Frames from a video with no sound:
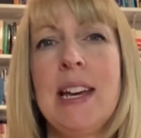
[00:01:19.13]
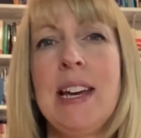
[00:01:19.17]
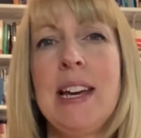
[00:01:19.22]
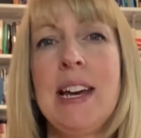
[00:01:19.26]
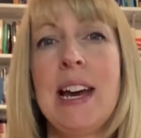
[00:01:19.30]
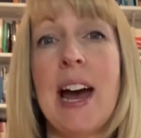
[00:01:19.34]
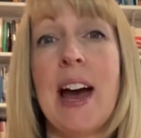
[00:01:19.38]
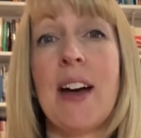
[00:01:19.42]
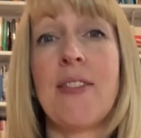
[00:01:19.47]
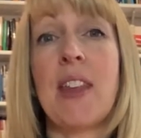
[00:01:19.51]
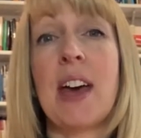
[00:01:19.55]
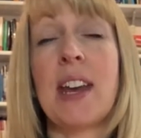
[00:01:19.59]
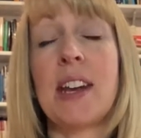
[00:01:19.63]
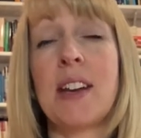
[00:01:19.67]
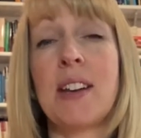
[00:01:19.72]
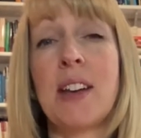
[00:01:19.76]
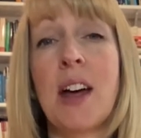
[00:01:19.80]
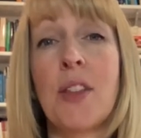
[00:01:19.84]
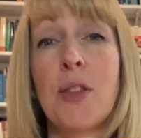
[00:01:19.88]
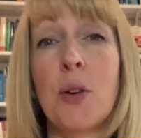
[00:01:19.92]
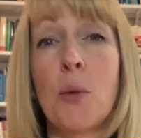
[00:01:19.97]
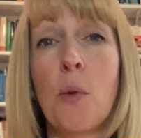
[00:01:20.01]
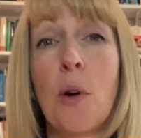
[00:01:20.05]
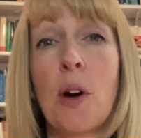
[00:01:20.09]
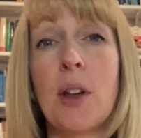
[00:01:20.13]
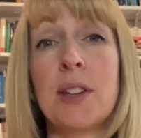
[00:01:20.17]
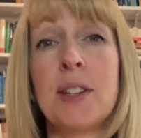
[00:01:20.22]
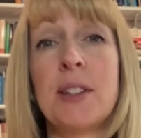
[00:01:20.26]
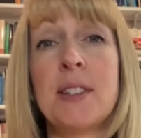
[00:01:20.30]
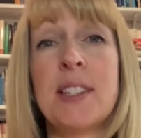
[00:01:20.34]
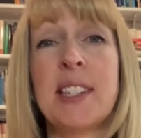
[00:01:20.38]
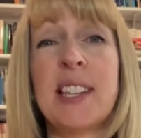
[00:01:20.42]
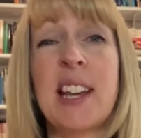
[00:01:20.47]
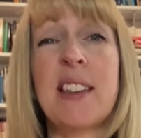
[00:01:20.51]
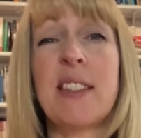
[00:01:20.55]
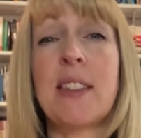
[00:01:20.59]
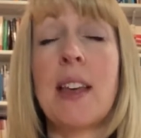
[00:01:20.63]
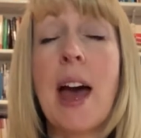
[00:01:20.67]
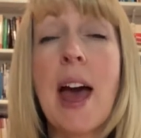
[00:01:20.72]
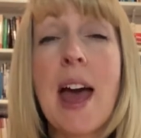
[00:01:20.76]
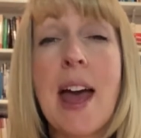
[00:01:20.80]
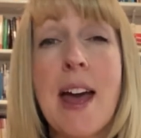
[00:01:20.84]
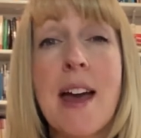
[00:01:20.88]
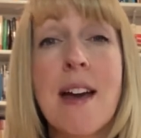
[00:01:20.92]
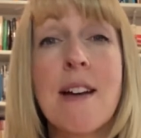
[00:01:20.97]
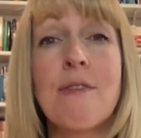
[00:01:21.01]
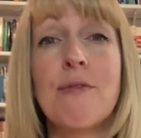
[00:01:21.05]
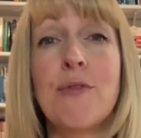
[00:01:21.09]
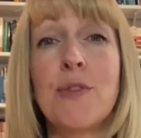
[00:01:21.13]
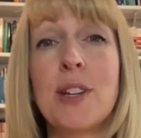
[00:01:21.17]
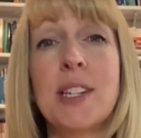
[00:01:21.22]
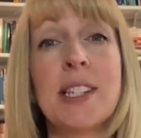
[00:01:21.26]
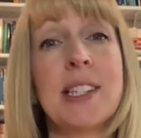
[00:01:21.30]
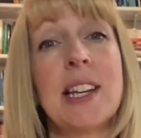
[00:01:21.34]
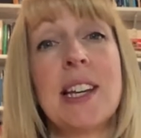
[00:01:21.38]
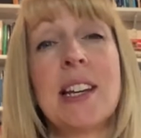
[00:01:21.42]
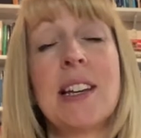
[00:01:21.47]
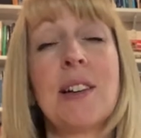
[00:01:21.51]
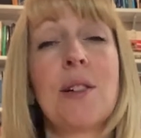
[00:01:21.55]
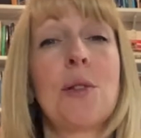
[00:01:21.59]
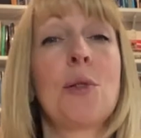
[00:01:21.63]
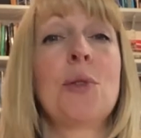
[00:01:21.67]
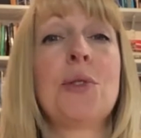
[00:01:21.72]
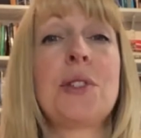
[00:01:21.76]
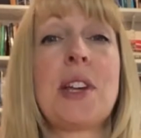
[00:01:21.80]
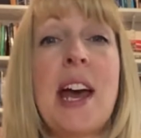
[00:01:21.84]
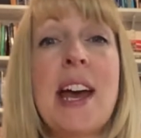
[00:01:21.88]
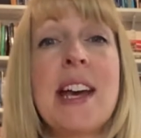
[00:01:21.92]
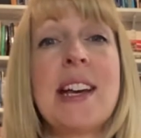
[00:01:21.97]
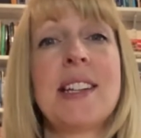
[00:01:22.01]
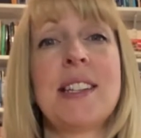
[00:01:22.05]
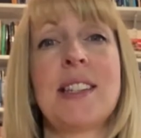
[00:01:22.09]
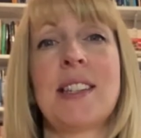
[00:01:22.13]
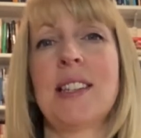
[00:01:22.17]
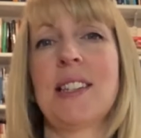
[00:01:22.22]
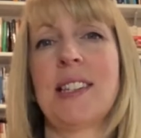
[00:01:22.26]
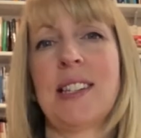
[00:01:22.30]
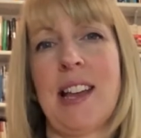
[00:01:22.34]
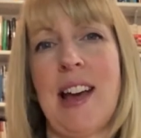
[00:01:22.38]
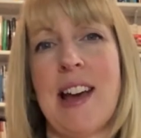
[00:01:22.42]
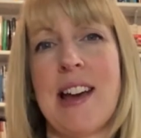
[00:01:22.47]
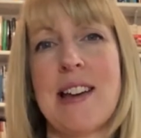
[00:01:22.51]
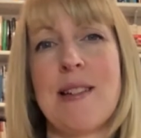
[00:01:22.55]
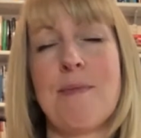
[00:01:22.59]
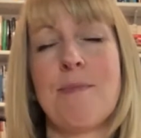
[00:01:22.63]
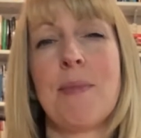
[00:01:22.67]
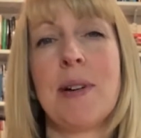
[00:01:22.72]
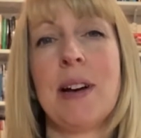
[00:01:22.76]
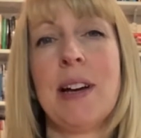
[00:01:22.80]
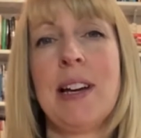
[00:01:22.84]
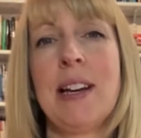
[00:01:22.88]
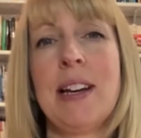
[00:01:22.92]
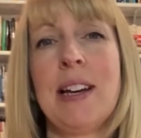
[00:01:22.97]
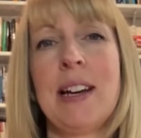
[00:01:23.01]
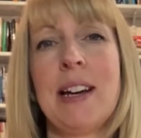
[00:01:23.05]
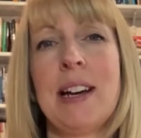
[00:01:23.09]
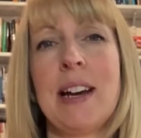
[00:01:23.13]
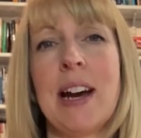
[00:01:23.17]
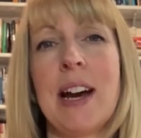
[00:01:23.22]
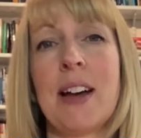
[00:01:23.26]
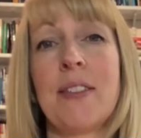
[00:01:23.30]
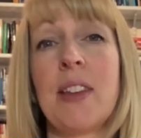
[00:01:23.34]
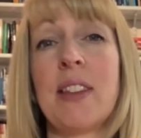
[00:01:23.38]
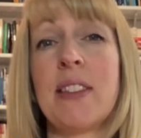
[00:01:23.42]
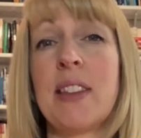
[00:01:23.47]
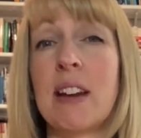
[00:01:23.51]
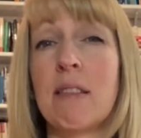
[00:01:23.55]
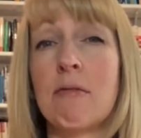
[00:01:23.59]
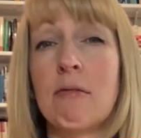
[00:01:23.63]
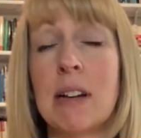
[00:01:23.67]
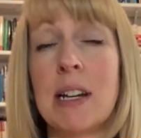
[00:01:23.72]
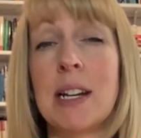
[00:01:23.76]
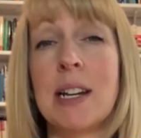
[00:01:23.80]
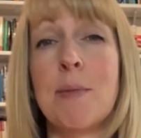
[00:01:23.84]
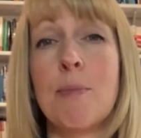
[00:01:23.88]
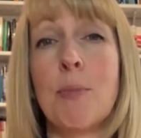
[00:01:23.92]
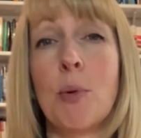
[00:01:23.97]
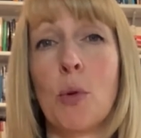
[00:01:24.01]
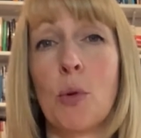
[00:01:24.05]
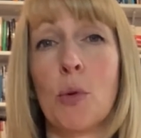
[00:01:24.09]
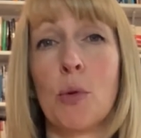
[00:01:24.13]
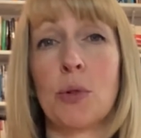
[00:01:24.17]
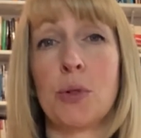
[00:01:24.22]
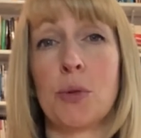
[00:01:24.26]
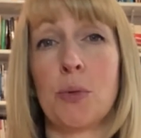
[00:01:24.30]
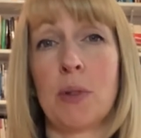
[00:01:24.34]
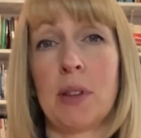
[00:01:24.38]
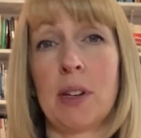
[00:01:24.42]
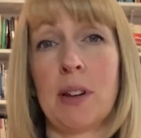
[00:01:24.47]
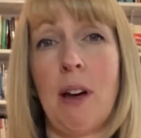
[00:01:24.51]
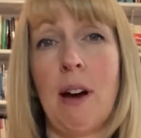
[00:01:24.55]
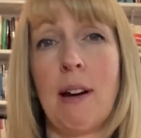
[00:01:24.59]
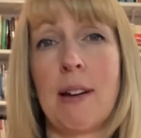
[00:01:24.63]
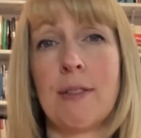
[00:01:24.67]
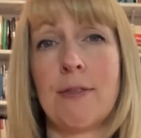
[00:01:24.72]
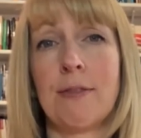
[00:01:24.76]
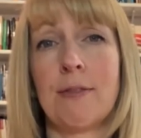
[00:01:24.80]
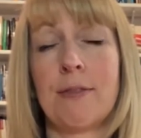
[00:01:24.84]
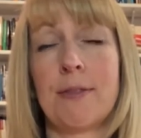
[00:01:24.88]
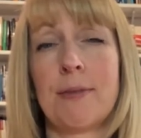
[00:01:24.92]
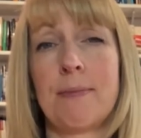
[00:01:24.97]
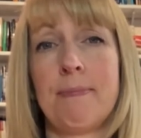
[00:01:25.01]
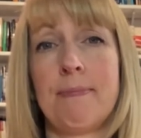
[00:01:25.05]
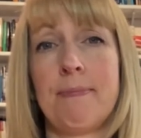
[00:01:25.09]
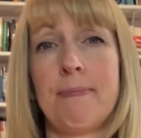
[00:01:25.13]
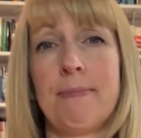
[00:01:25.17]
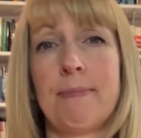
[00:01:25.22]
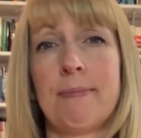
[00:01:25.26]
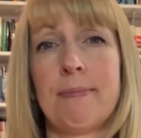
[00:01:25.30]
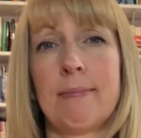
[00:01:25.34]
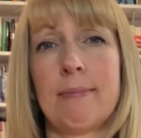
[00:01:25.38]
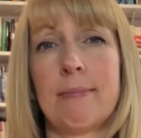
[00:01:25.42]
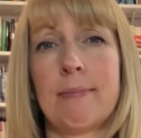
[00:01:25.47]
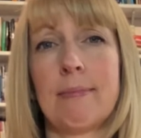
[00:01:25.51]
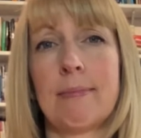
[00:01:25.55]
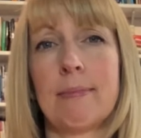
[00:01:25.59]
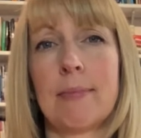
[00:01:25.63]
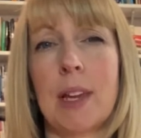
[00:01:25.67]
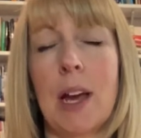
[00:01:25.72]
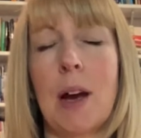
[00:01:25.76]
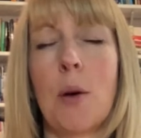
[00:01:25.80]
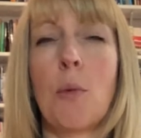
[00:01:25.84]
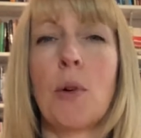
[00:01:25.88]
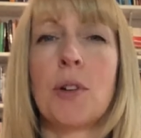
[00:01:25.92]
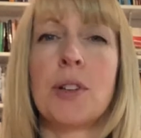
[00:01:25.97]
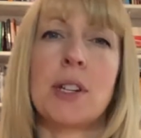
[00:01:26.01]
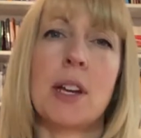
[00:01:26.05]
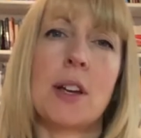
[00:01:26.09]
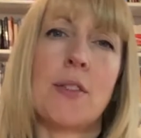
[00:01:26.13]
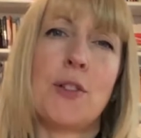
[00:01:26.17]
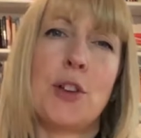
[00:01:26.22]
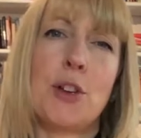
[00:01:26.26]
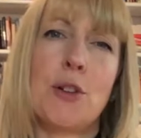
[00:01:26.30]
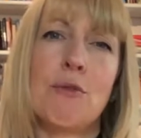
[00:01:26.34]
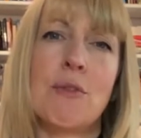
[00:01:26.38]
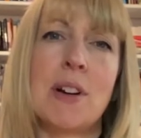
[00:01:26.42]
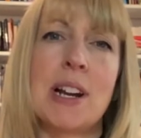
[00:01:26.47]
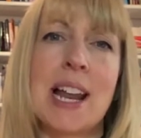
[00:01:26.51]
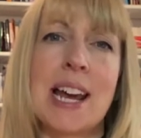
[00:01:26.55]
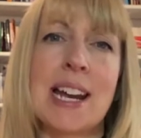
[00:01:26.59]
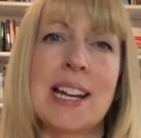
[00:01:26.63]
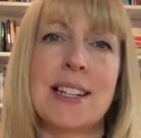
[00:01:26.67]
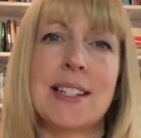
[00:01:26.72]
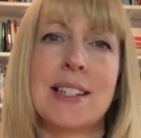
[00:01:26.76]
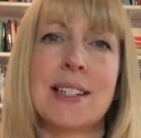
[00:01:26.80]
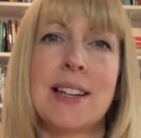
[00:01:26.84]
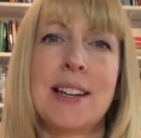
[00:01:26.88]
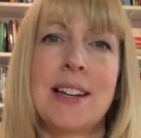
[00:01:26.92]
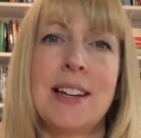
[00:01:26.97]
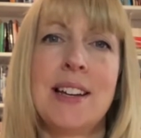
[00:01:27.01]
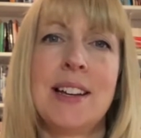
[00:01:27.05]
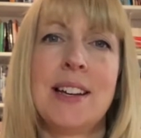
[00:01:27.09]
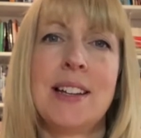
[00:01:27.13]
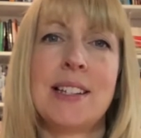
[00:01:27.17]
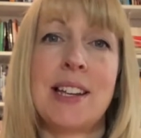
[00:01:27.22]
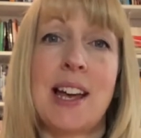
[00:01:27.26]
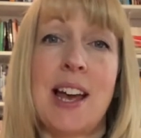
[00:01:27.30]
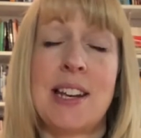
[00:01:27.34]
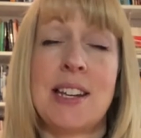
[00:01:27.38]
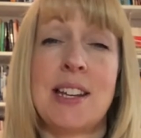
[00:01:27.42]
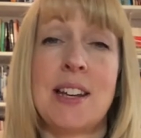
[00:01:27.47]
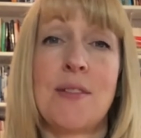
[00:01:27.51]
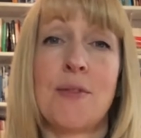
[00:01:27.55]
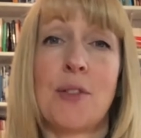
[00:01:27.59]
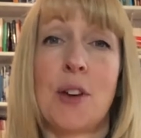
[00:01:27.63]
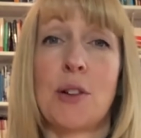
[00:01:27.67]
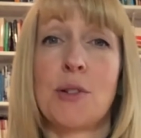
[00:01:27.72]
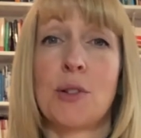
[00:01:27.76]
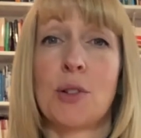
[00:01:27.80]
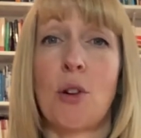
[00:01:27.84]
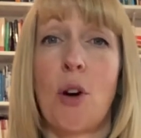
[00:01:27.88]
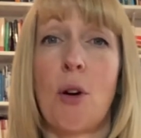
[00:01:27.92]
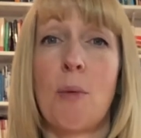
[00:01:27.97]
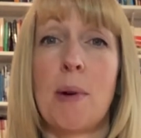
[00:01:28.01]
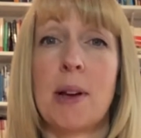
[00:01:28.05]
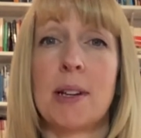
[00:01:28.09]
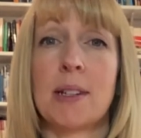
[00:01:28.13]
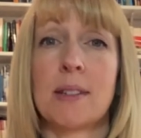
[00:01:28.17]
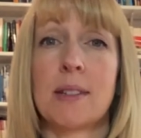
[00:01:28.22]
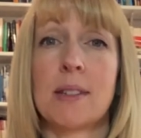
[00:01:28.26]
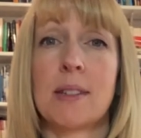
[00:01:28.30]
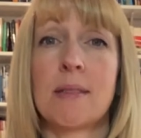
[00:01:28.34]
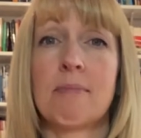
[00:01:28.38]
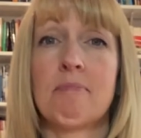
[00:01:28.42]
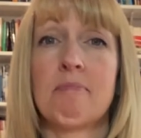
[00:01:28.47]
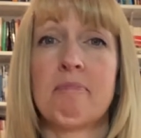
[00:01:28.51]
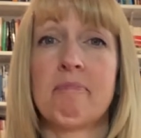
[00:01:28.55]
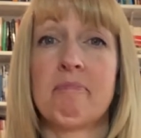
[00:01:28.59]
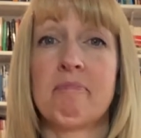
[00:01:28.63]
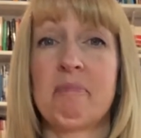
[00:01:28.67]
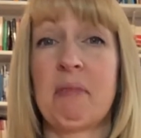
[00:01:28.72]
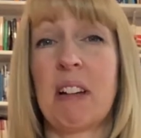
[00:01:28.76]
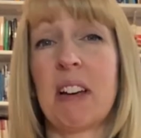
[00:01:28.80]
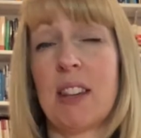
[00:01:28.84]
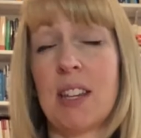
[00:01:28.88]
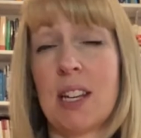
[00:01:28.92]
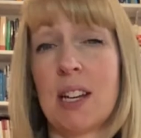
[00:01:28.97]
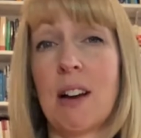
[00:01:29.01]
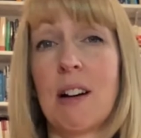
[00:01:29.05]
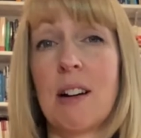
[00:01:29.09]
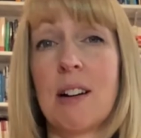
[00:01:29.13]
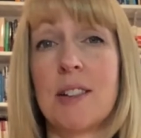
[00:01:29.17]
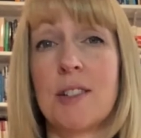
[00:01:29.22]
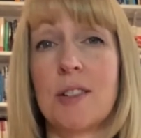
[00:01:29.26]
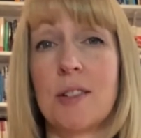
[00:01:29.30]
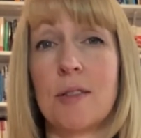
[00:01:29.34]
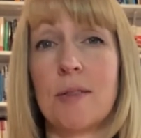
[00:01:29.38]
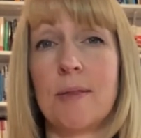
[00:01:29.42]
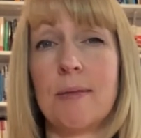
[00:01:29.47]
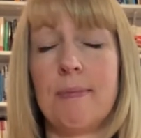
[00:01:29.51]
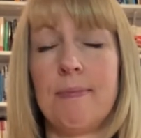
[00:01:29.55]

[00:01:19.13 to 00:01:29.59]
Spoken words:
And then another one said that every single day is the same and that they're really bored with life. I wonder if you relate to any of those comments. I think I do.